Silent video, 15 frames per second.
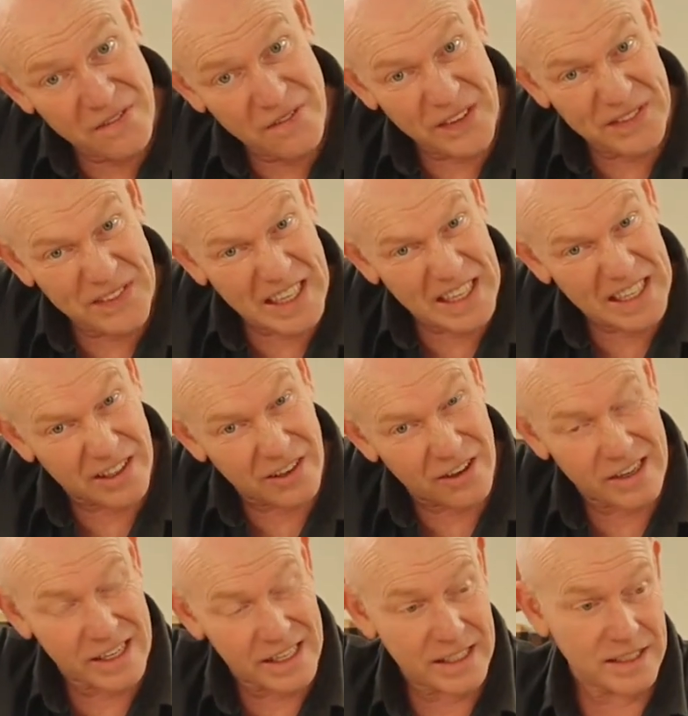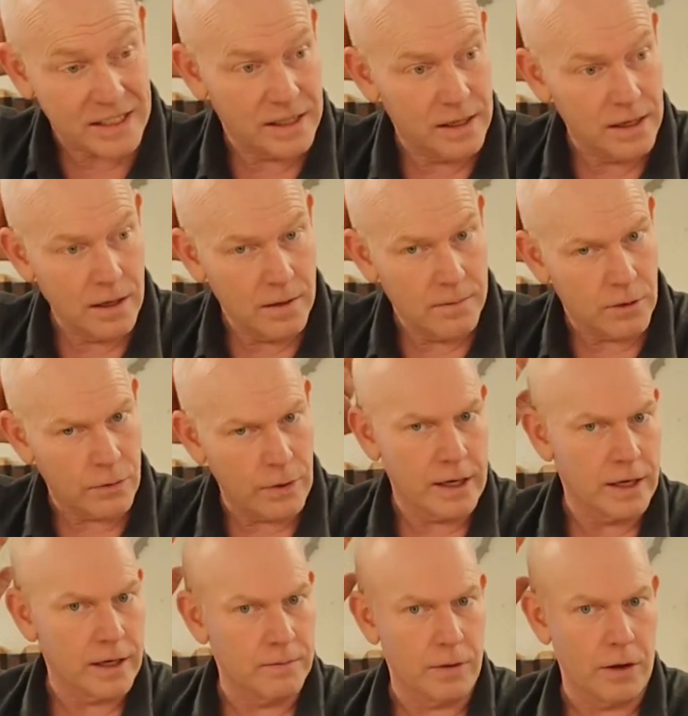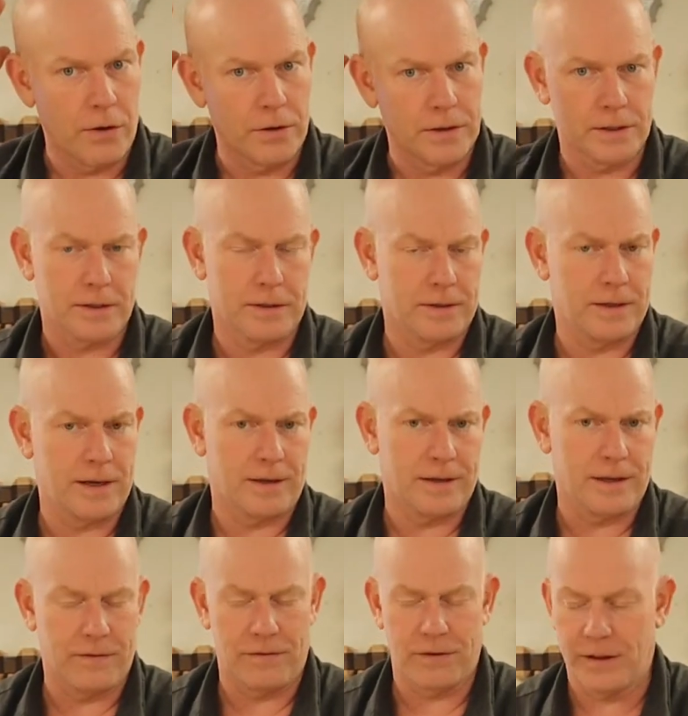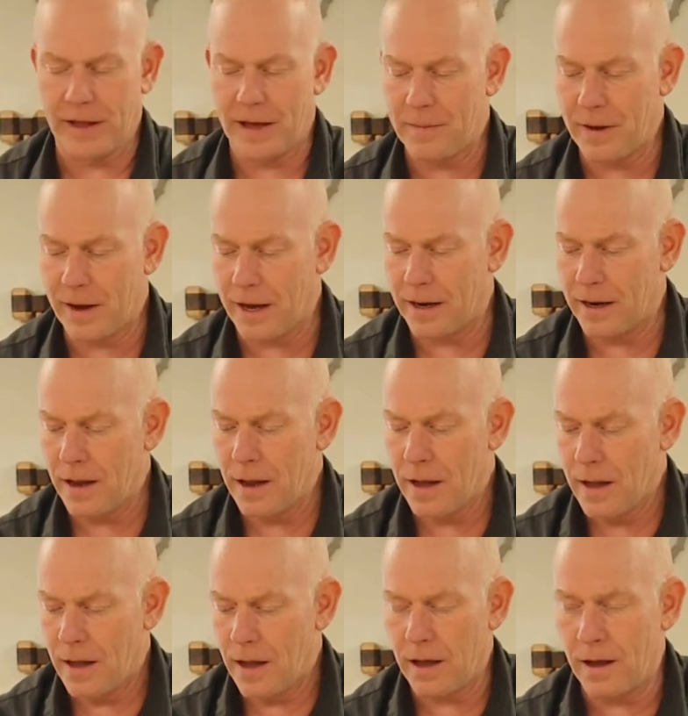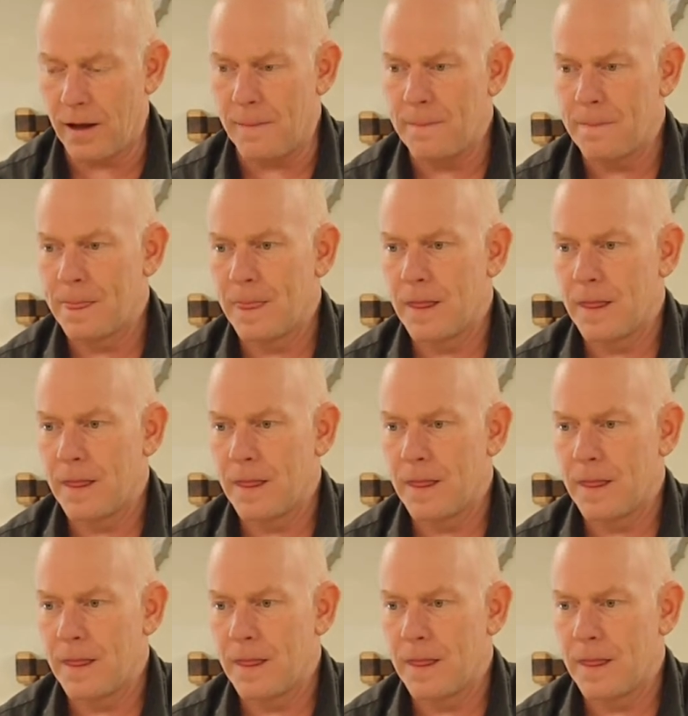15 degrees. The wind isn't blowing, so yeah, it doesn't feel that bad.